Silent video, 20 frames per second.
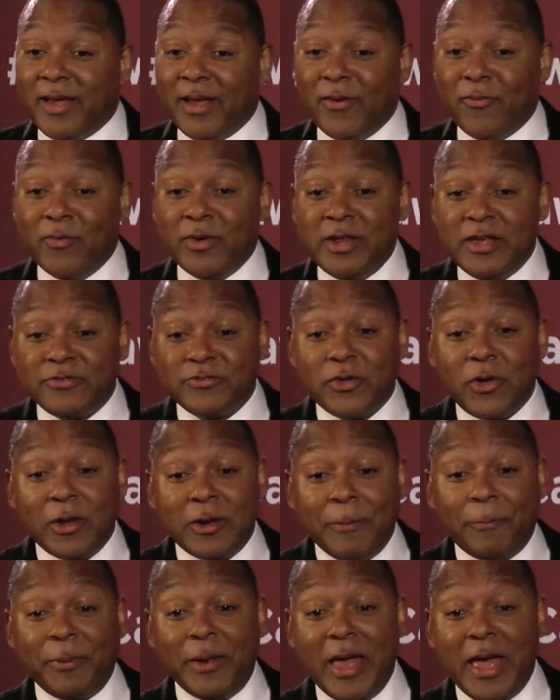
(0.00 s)
And when he
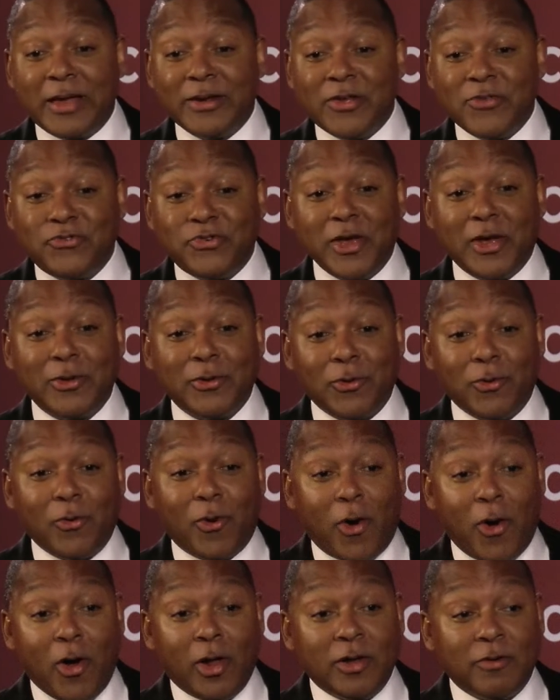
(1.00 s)
started playing the
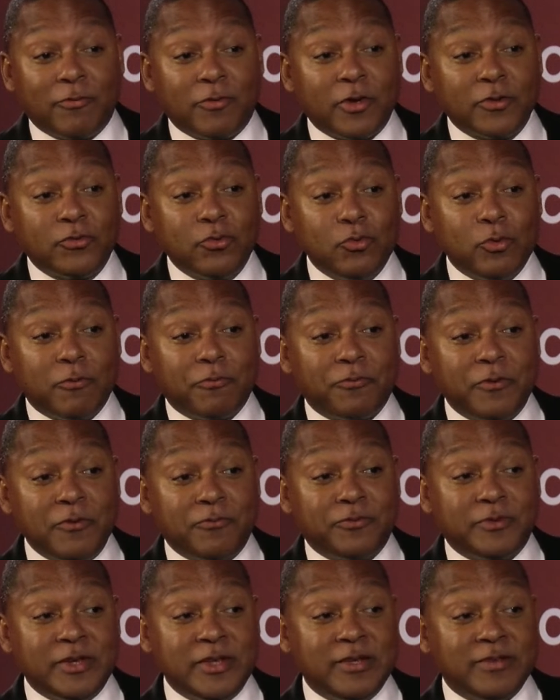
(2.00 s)
cello, all of us who were
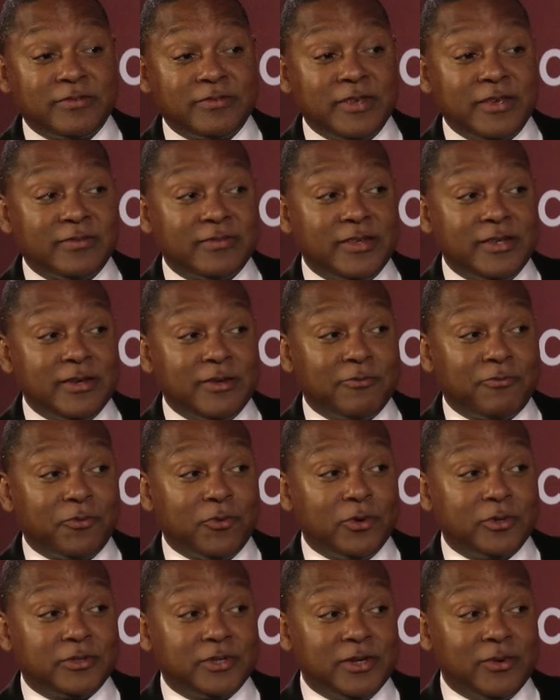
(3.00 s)
15, 16, and
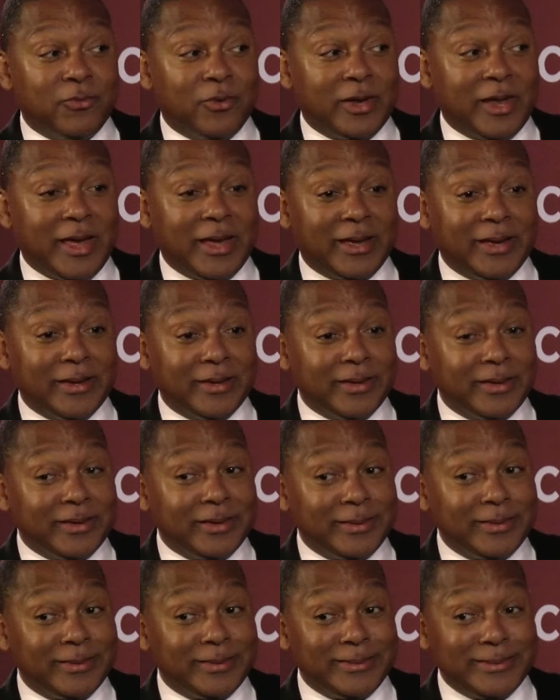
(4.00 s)
14 were like,
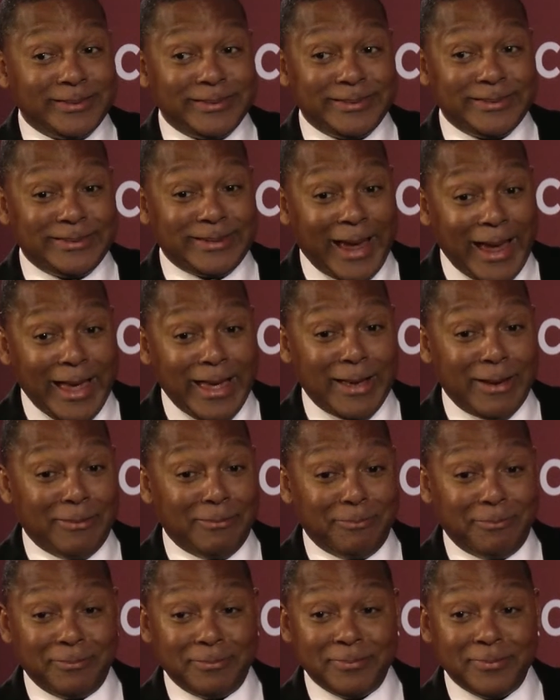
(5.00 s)
damn,
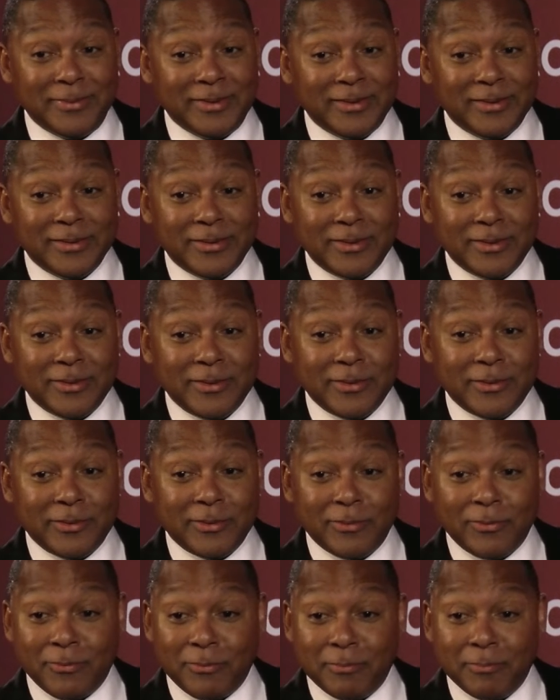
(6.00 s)

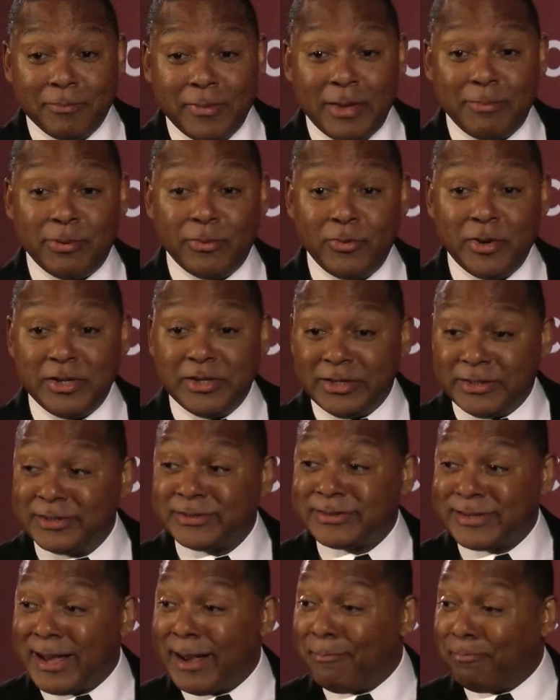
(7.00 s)
maybe we need
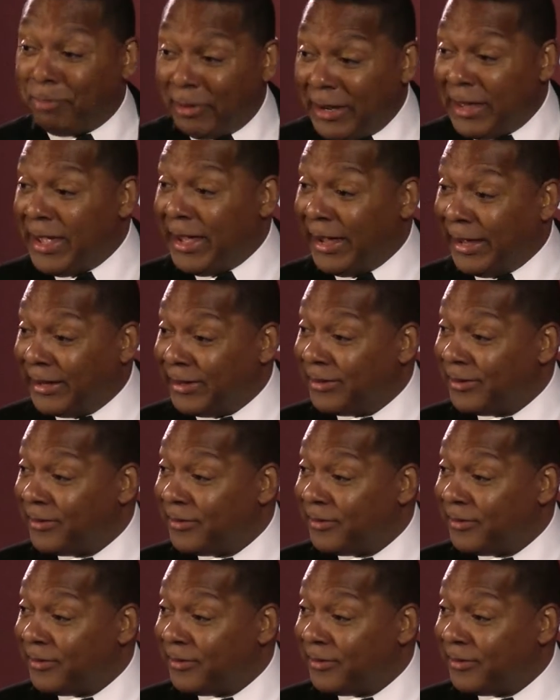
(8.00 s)
to stop playing.